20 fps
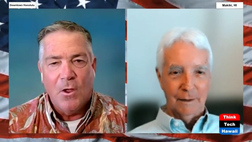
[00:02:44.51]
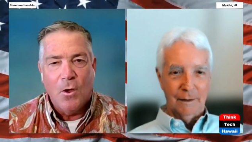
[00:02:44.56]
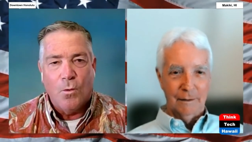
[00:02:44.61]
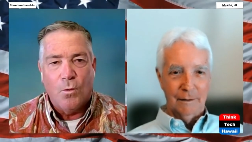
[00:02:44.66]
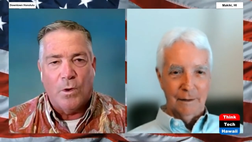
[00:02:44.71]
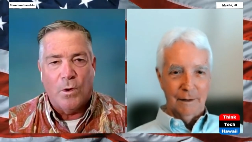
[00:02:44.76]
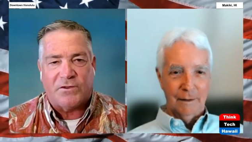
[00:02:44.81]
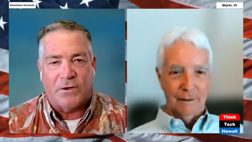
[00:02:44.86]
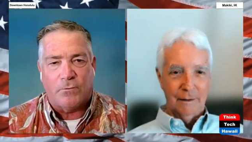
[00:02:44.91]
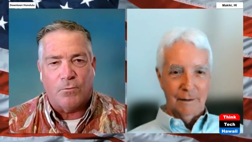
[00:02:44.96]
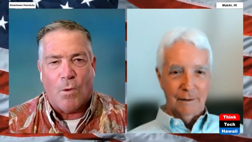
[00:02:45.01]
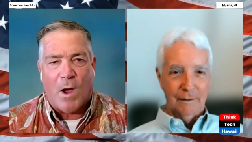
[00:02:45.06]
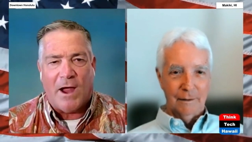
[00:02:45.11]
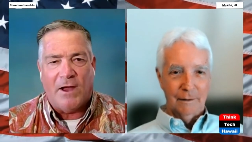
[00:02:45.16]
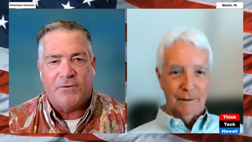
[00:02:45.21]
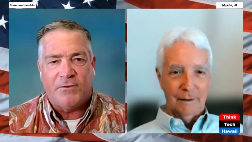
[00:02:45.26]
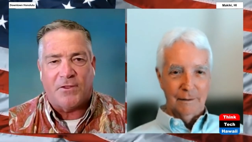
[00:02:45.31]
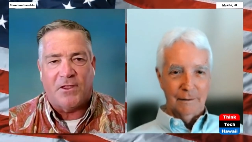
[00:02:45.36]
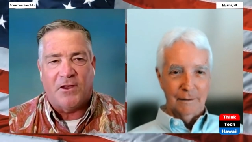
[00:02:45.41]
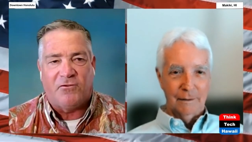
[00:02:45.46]
Speaker 1: Was it
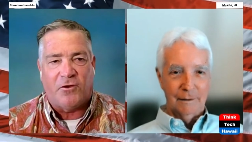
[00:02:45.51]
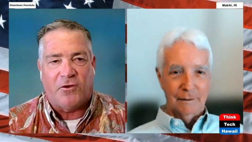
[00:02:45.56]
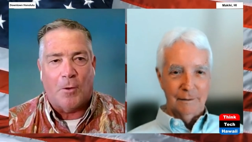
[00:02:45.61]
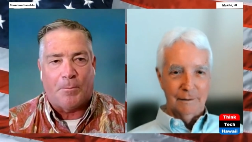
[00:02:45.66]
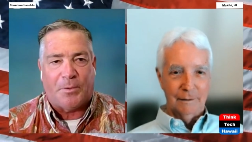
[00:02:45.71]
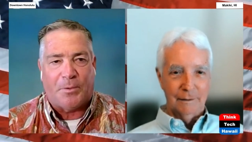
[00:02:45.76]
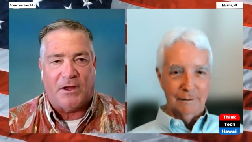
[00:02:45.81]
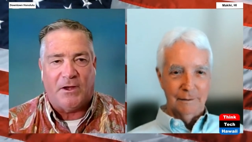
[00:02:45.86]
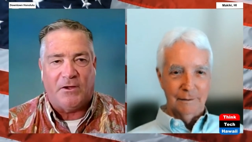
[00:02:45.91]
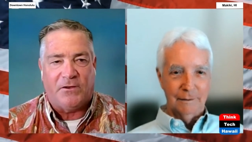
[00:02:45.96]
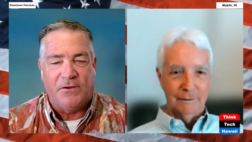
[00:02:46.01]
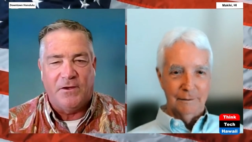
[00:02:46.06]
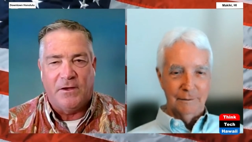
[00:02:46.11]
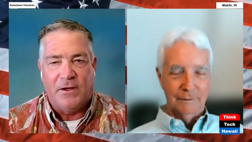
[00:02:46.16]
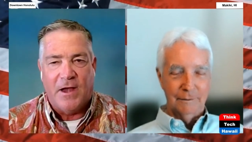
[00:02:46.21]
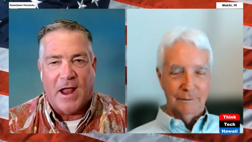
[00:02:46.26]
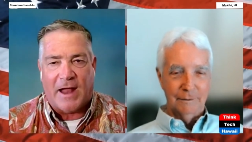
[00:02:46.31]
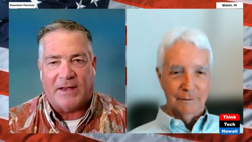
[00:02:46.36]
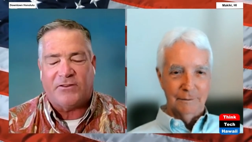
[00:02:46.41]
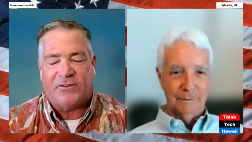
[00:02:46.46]
wise for the GOP
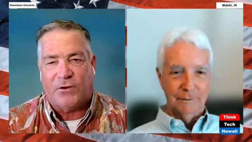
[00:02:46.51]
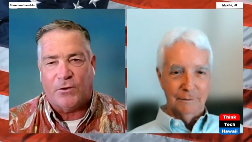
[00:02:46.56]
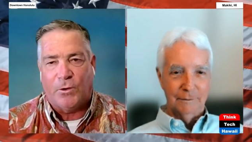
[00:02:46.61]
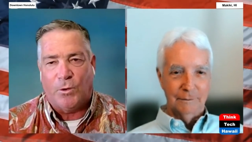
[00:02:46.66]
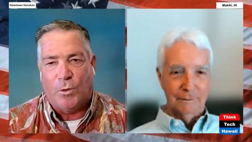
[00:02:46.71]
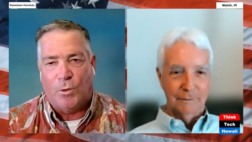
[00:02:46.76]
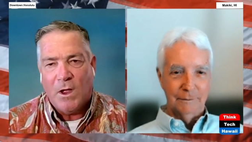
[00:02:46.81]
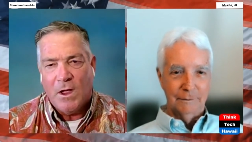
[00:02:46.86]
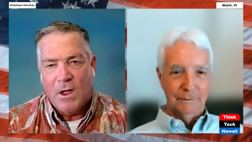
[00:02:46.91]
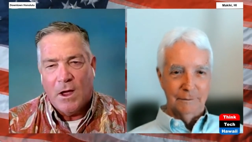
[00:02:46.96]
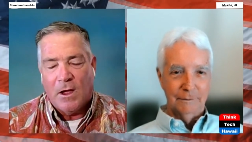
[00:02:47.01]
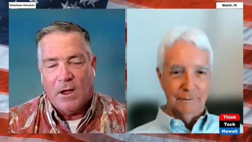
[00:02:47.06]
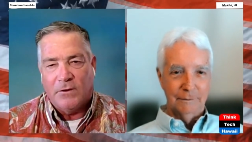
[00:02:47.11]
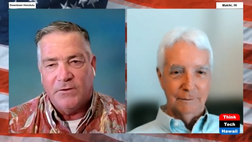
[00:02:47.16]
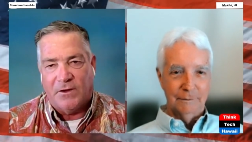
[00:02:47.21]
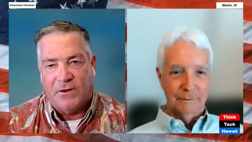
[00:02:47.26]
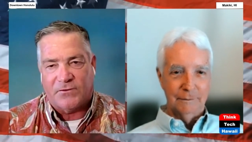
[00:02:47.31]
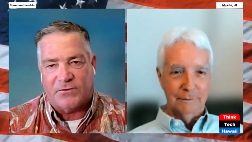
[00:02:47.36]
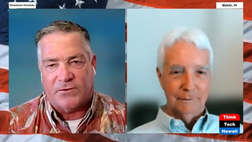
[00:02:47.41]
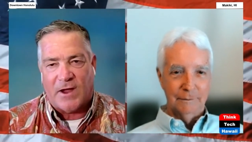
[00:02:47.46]
not to
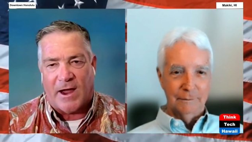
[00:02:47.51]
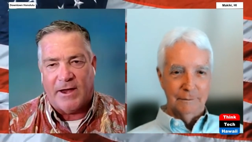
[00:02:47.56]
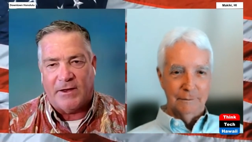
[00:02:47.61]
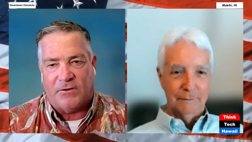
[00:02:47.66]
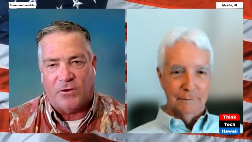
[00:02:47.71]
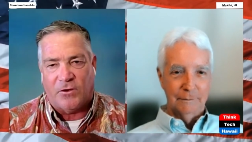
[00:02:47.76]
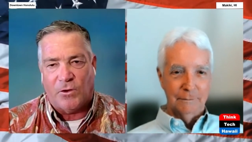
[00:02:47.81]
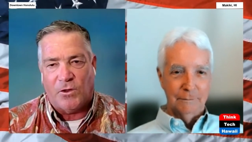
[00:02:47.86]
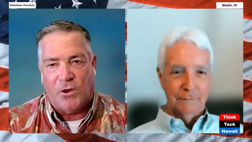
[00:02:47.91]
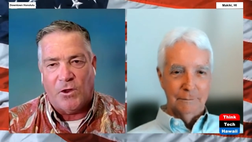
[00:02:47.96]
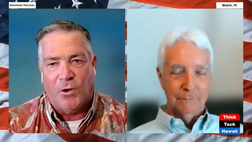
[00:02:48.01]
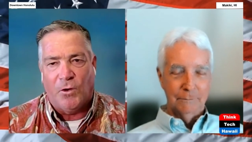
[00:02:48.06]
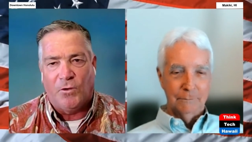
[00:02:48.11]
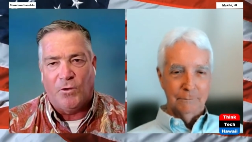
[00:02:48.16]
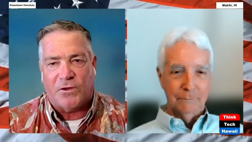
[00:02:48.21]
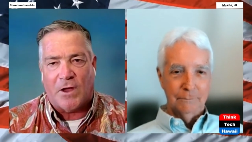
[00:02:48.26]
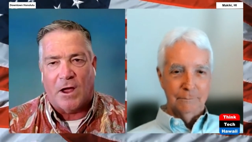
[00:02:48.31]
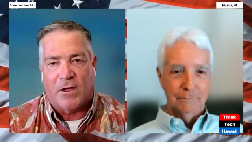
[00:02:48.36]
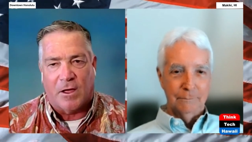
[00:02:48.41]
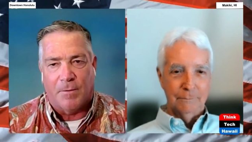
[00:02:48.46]
decide to use
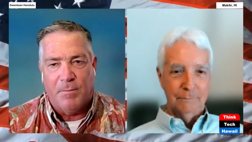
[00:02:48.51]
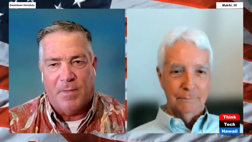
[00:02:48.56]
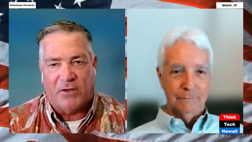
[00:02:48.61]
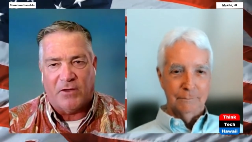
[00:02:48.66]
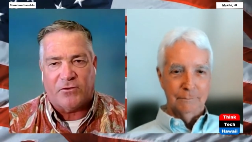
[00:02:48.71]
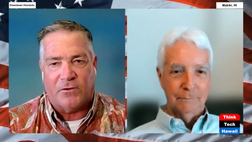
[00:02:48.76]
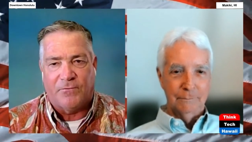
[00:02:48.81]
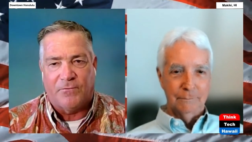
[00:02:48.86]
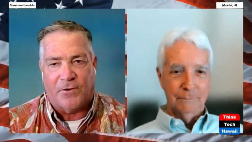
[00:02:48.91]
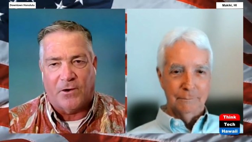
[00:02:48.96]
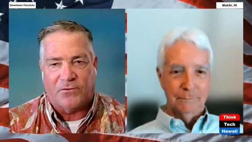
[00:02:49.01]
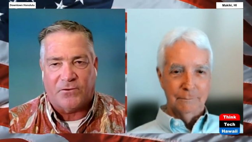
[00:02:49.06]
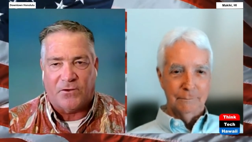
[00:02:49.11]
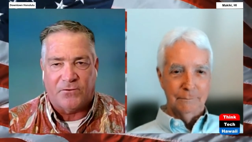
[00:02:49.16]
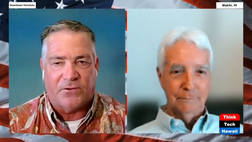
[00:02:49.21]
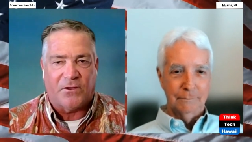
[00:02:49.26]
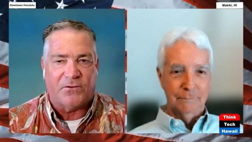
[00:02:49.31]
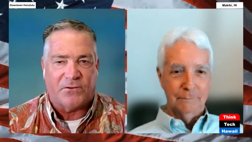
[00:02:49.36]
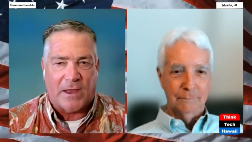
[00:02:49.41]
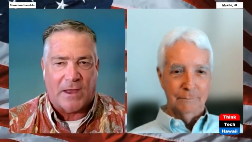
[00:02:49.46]
a commission versus
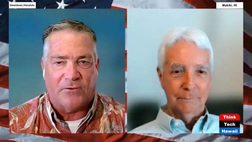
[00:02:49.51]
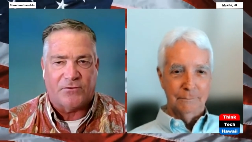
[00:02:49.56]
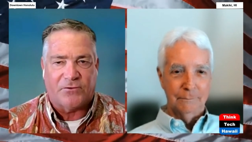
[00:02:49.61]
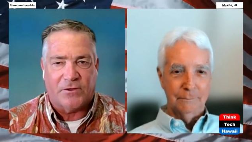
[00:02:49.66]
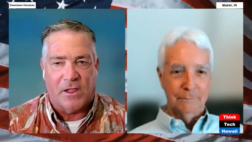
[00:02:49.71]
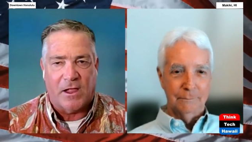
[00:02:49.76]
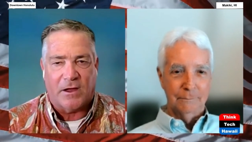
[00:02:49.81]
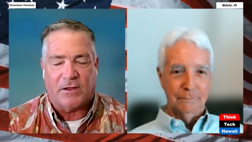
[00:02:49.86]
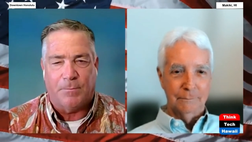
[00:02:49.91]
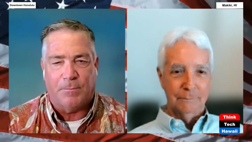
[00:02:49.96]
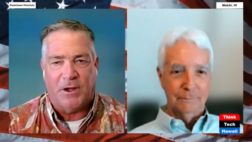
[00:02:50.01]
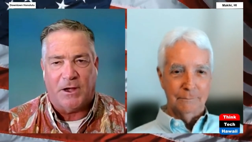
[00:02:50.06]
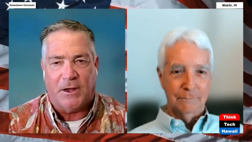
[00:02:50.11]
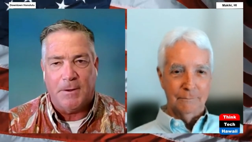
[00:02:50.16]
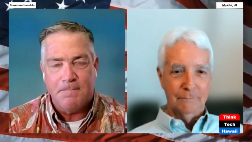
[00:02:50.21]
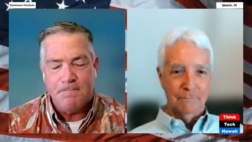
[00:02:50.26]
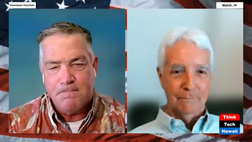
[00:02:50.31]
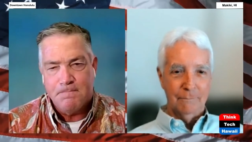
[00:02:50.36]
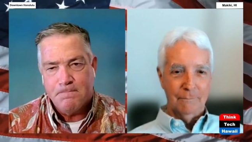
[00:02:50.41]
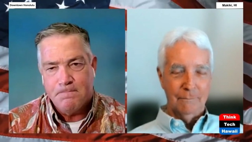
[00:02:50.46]
this House Select Committee?